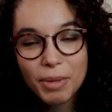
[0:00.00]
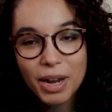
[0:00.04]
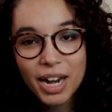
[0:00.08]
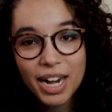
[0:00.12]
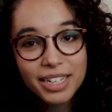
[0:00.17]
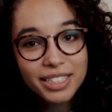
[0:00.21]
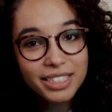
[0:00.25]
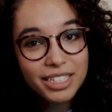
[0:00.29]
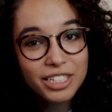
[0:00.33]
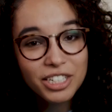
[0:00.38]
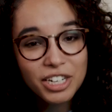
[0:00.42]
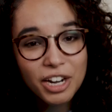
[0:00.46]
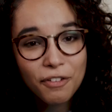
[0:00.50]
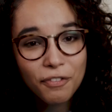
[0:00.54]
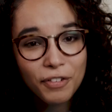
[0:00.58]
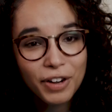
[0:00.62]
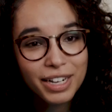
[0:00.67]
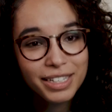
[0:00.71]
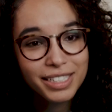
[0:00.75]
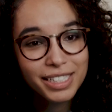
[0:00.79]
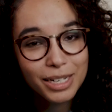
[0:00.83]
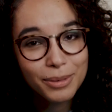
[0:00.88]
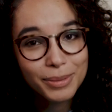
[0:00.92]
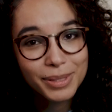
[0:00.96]
my INTJ
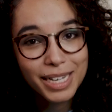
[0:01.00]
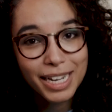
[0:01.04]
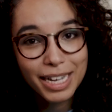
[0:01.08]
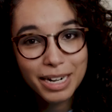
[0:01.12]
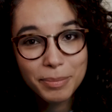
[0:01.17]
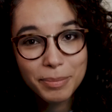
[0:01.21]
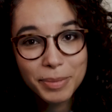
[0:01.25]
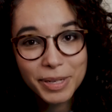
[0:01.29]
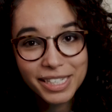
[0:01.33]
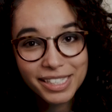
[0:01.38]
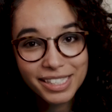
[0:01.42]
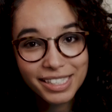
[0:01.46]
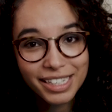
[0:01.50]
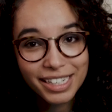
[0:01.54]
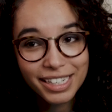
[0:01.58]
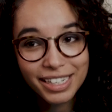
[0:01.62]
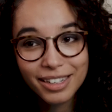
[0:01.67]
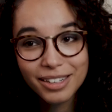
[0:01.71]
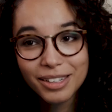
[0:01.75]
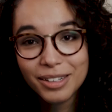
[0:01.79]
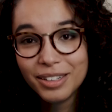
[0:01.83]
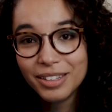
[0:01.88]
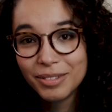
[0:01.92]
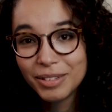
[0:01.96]
friend said was kind of
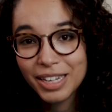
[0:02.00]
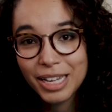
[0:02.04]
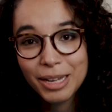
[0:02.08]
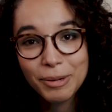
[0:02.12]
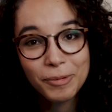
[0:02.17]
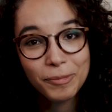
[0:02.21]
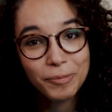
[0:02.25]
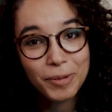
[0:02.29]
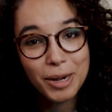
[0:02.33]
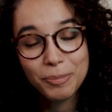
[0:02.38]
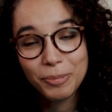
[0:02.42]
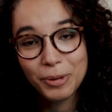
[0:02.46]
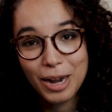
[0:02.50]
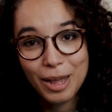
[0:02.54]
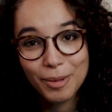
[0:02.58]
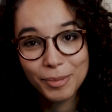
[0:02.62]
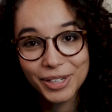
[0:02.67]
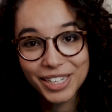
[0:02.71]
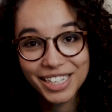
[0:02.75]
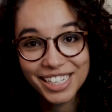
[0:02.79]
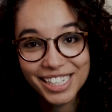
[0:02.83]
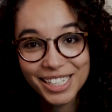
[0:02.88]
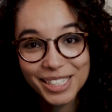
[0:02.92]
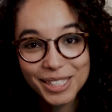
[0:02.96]
basic. It
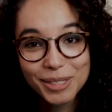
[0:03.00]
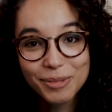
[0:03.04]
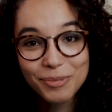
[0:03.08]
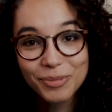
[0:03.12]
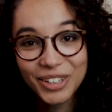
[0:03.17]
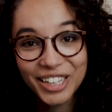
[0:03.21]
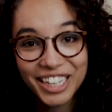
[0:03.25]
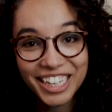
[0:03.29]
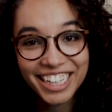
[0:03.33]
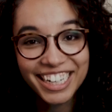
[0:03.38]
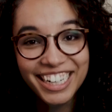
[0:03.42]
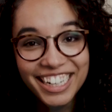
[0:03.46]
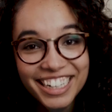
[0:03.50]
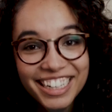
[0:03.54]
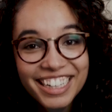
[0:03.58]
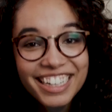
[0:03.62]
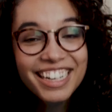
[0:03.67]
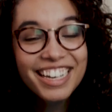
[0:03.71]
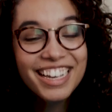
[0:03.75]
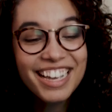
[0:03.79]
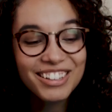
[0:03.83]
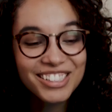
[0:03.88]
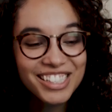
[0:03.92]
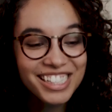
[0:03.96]
probably is, but
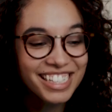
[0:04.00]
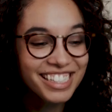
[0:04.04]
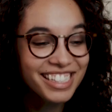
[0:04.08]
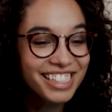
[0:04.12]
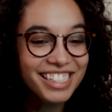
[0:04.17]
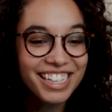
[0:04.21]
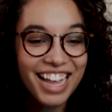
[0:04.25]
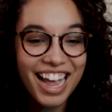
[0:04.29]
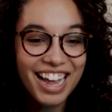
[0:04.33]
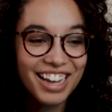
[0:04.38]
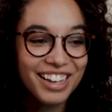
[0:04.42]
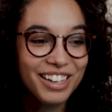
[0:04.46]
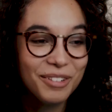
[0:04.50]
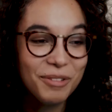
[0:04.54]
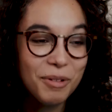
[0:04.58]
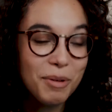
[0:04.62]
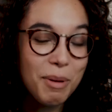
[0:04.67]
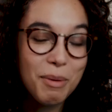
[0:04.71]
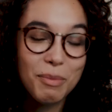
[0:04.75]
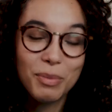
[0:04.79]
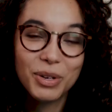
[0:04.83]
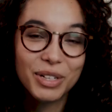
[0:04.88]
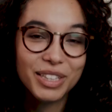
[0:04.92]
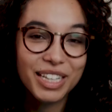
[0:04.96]
since I could
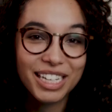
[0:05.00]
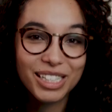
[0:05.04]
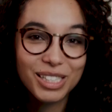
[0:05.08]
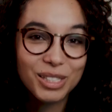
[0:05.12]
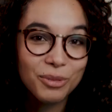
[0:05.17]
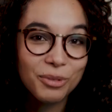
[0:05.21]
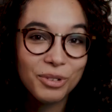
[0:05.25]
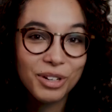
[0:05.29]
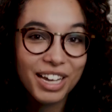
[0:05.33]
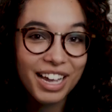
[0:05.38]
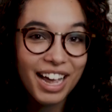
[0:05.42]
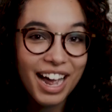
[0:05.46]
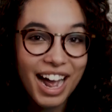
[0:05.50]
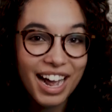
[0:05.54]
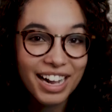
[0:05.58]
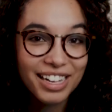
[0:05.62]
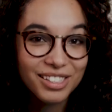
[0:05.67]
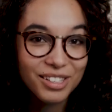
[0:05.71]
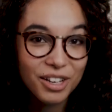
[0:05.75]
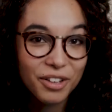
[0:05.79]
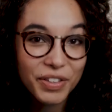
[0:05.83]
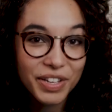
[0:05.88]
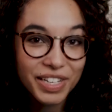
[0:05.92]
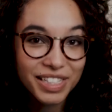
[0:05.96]
remember, that's what
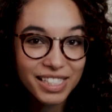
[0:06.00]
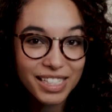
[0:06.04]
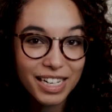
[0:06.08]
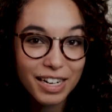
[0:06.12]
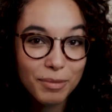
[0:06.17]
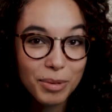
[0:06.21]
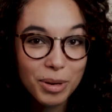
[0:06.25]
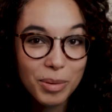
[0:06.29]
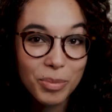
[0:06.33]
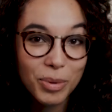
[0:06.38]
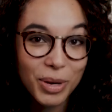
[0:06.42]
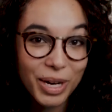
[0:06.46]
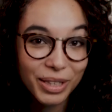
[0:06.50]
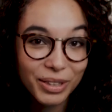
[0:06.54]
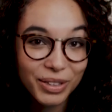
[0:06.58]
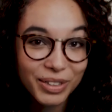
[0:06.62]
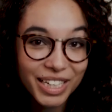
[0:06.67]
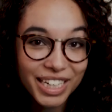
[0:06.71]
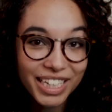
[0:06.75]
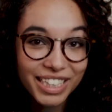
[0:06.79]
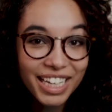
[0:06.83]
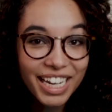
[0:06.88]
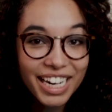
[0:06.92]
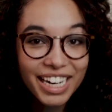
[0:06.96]
I saw the inside of my brain
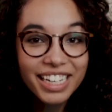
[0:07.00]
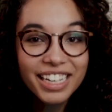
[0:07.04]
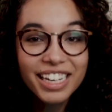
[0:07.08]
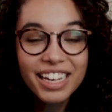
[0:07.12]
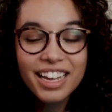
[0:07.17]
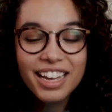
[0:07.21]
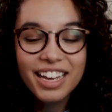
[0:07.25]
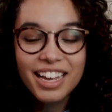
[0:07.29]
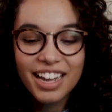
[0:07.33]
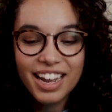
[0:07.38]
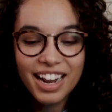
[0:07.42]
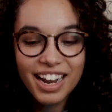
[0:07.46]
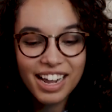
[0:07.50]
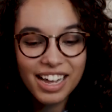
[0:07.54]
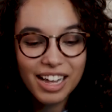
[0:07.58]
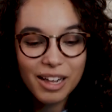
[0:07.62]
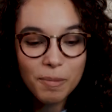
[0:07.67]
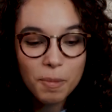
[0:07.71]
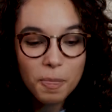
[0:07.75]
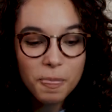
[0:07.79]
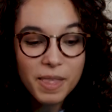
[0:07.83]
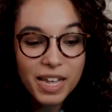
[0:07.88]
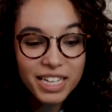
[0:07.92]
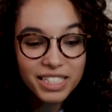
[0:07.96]
looking like.
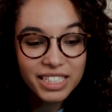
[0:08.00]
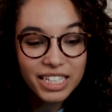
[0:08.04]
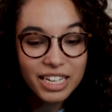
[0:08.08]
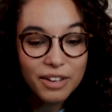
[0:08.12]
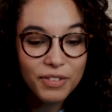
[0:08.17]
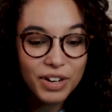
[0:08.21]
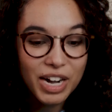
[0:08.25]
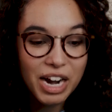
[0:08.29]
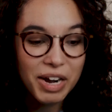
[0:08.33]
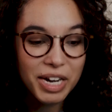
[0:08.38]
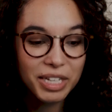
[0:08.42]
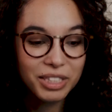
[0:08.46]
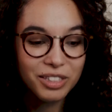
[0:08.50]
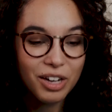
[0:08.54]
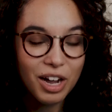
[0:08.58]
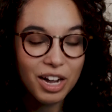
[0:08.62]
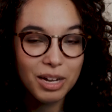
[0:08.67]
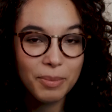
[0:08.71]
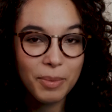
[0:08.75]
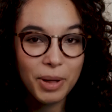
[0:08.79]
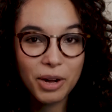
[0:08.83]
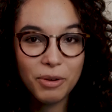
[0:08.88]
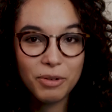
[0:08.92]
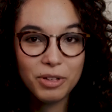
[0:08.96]
And that's even how I
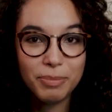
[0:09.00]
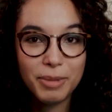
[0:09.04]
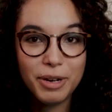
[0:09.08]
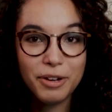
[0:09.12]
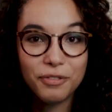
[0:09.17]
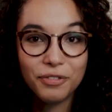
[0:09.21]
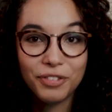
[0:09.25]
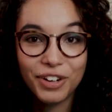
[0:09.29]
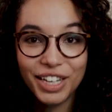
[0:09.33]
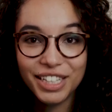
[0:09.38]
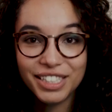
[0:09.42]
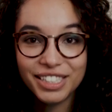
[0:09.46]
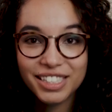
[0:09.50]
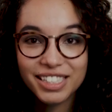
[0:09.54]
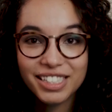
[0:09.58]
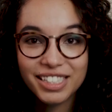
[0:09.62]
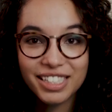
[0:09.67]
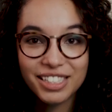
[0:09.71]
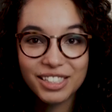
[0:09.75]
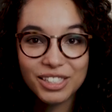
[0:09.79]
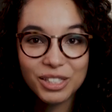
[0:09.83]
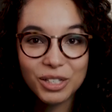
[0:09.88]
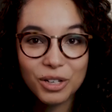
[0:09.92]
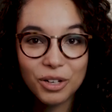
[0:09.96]
talk about it with my friends.
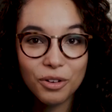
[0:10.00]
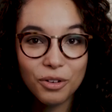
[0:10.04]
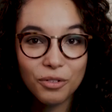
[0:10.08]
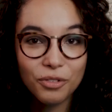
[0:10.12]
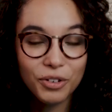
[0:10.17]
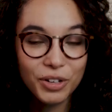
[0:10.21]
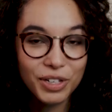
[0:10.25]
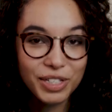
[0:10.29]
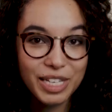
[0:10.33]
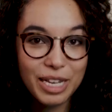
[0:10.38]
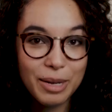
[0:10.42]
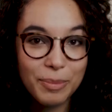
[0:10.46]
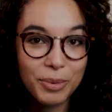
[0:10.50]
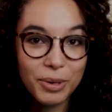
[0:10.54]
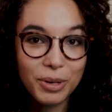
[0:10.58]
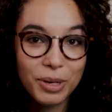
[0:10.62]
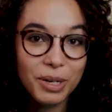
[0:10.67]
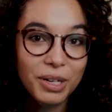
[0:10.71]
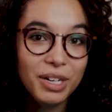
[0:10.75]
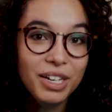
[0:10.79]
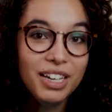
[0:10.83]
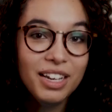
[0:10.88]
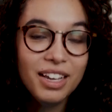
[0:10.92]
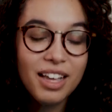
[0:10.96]
And so, for
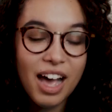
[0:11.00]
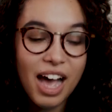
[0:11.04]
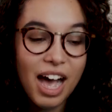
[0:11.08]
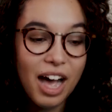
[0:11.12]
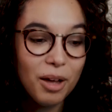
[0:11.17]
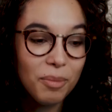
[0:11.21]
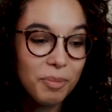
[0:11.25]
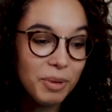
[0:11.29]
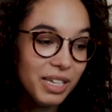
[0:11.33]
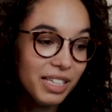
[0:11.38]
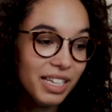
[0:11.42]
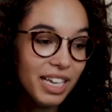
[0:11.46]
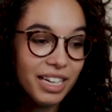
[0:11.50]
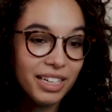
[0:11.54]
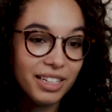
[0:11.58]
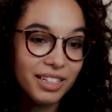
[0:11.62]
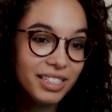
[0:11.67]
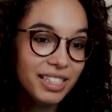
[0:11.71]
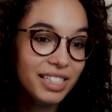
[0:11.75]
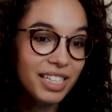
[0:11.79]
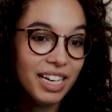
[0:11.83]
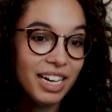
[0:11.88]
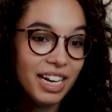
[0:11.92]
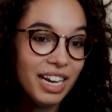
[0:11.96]
example, I'll be
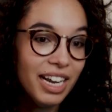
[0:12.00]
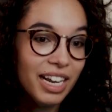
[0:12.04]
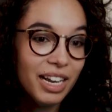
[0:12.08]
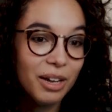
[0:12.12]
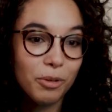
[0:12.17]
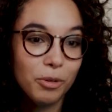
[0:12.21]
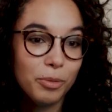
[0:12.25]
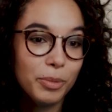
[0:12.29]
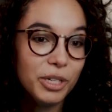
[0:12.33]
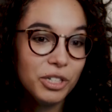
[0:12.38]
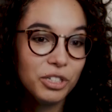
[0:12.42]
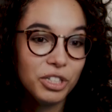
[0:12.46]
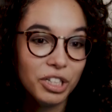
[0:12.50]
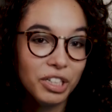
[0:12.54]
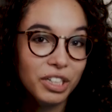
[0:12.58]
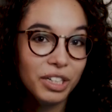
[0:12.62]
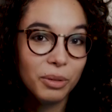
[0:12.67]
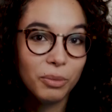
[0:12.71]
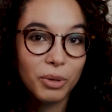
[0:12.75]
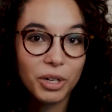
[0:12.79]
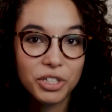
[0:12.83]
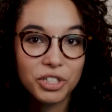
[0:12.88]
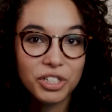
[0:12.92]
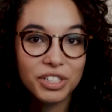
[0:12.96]
like sitting and we'll be
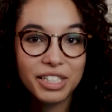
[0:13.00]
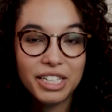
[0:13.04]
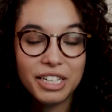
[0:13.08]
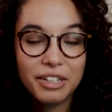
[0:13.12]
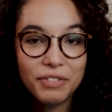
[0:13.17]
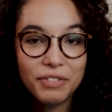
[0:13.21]
chilling watching